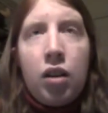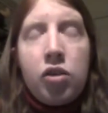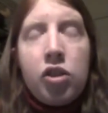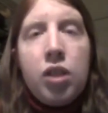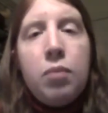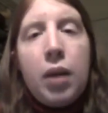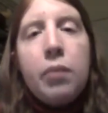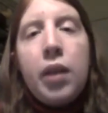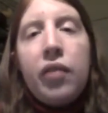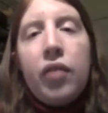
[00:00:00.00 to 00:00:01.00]
she
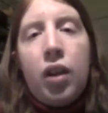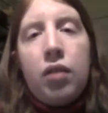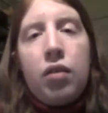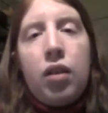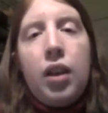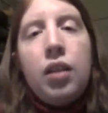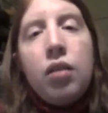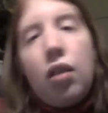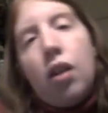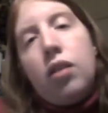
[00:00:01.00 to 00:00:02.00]
met my father
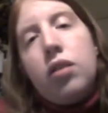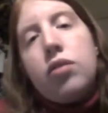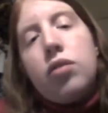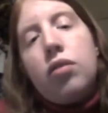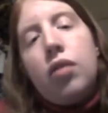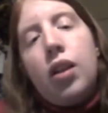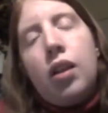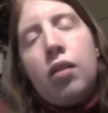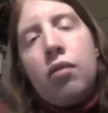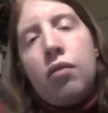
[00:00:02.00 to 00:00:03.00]
in college,
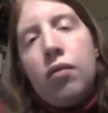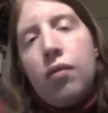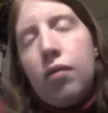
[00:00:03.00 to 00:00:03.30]
and